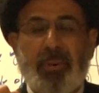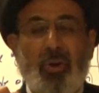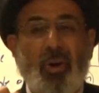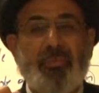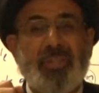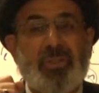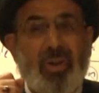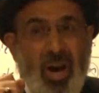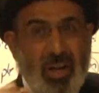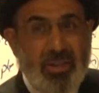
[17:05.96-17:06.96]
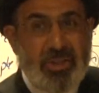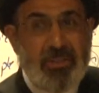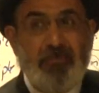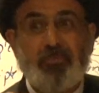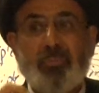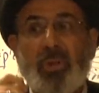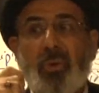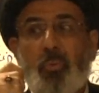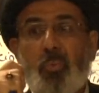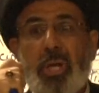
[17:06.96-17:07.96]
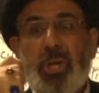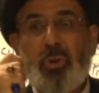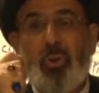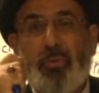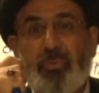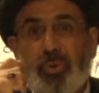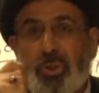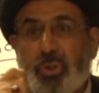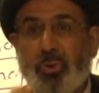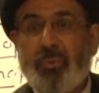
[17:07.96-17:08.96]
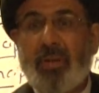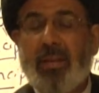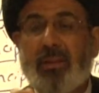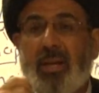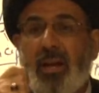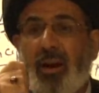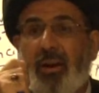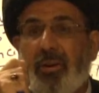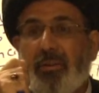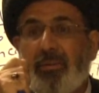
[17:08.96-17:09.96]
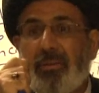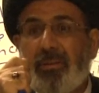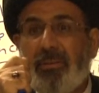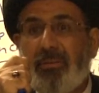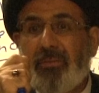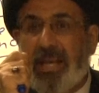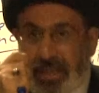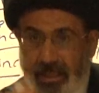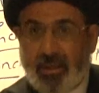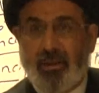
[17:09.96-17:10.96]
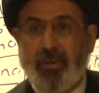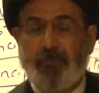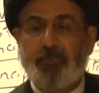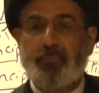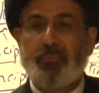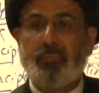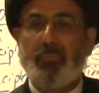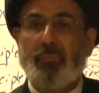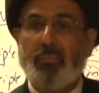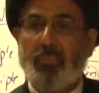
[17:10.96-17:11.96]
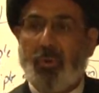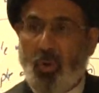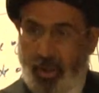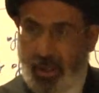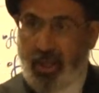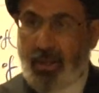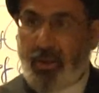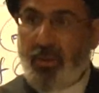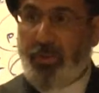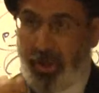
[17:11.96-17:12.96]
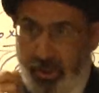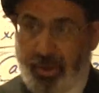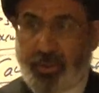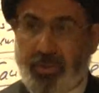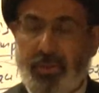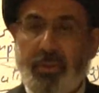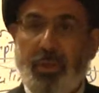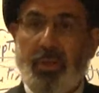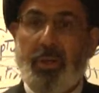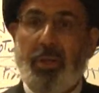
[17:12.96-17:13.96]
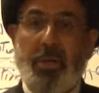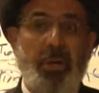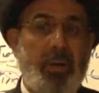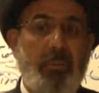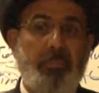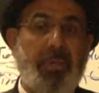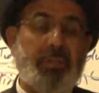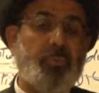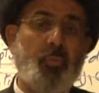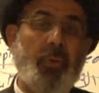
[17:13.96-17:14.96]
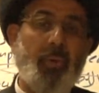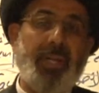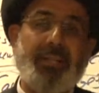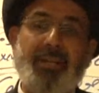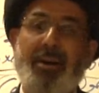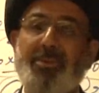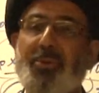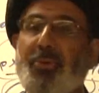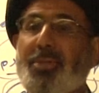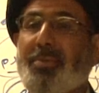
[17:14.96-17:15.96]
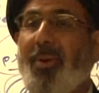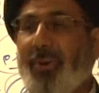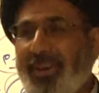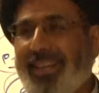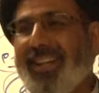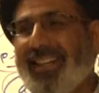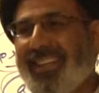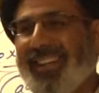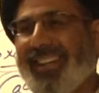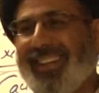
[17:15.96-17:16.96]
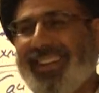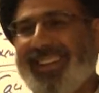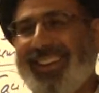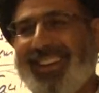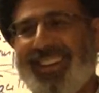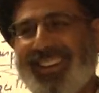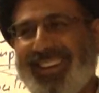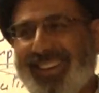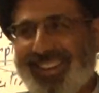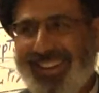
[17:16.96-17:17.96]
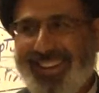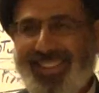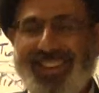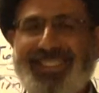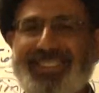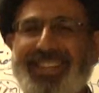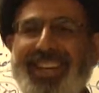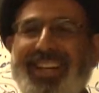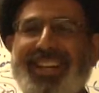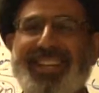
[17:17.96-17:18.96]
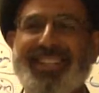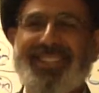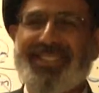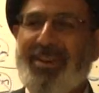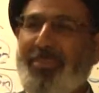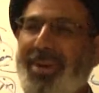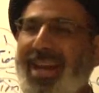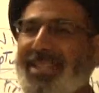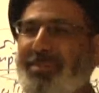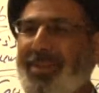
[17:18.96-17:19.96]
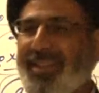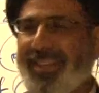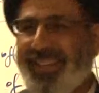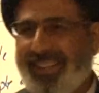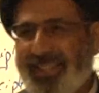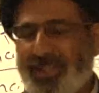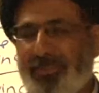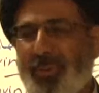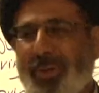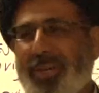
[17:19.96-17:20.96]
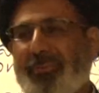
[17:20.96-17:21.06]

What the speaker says: of drugs, we know for sure that they kill. Okay? They hurt. But when it comes to smoking, they say someone has been smoking